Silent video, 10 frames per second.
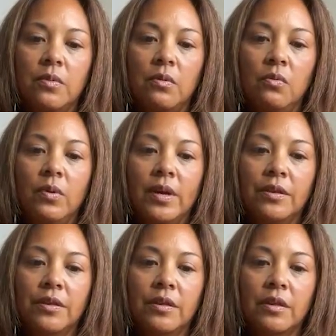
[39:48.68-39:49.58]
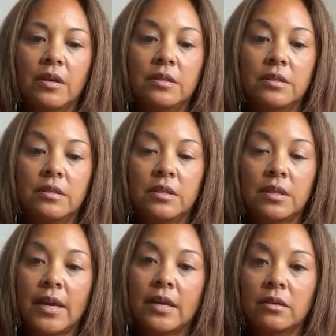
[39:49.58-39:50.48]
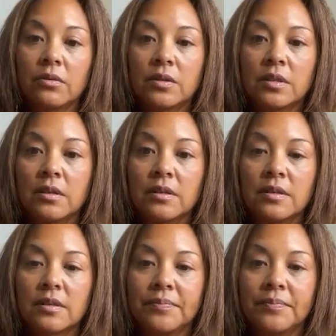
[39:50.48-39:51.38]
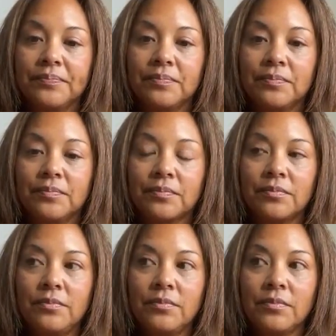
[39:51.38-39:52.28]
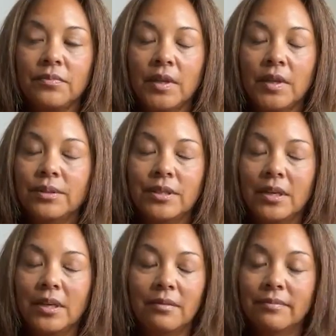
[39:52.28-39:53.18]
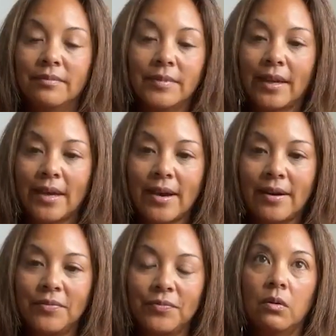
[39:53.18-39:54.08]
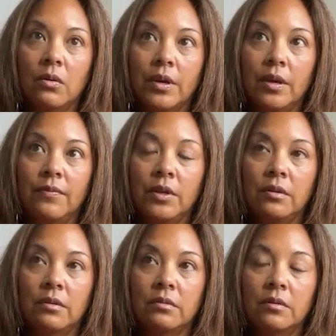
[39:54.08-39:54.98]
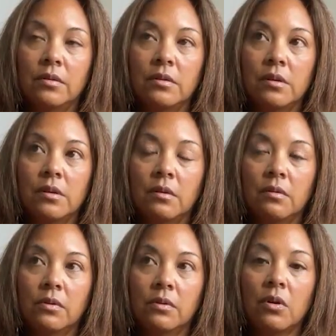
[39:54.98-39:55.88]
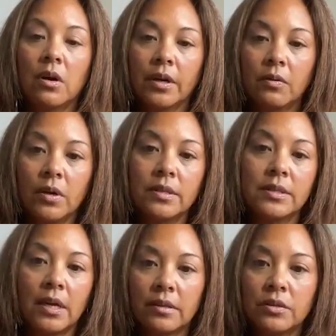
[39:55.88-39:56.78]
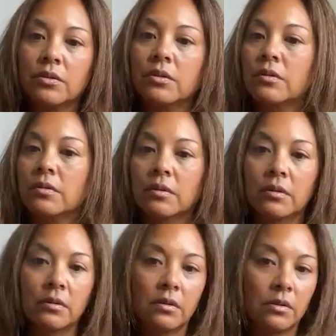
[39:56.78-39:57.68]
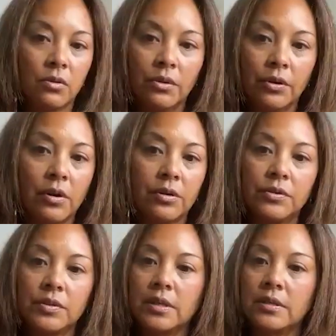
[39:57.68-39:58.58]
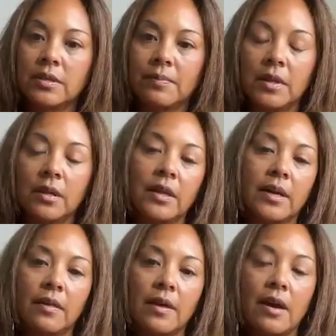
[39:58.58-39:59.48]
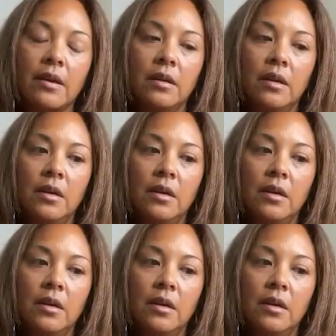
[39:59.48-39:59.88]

with a diagnosis, which they have, or even, chronic ones, cancer, coronary artery disease, something like that.